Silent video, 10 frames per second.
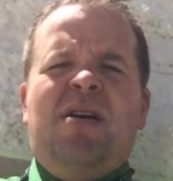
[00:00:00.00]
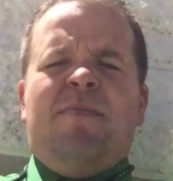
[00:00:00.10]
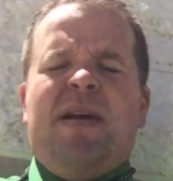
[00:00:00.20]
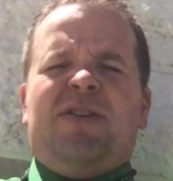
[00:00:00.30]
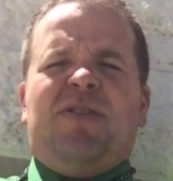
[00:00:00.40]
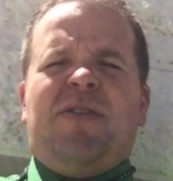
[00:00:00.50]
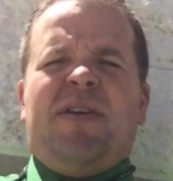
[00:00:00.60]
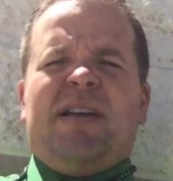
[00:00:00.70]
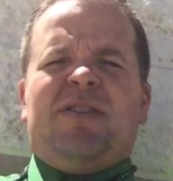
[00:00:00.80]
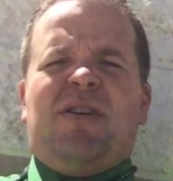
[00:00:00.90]
Make sure that
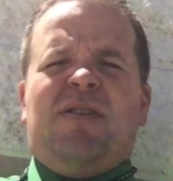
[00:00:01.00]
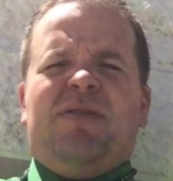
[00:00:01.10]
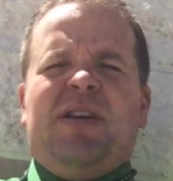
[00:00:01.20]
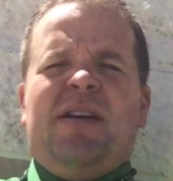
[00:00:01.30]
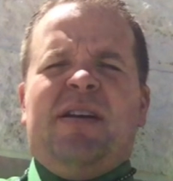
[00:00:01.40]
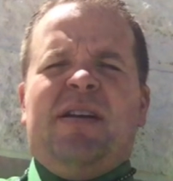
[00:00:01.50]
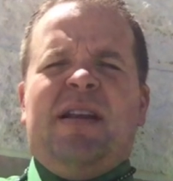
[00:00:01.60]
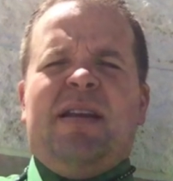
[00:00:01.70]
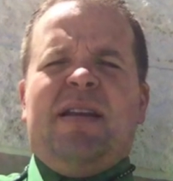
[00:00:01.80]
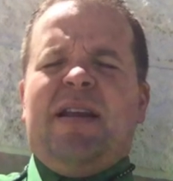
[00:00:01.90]
that's all done
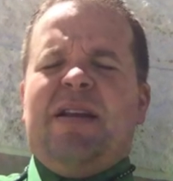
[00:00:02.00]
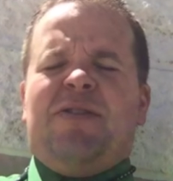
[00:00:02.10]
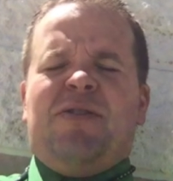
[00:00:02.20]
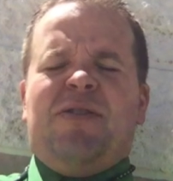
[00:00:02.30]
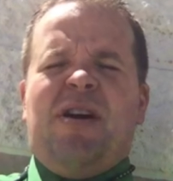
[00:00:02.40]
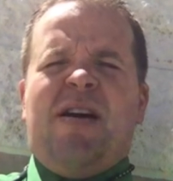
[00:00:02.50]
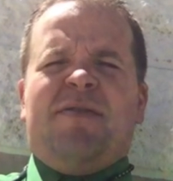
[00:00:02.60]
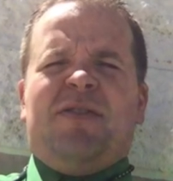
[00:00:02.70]
and turned off,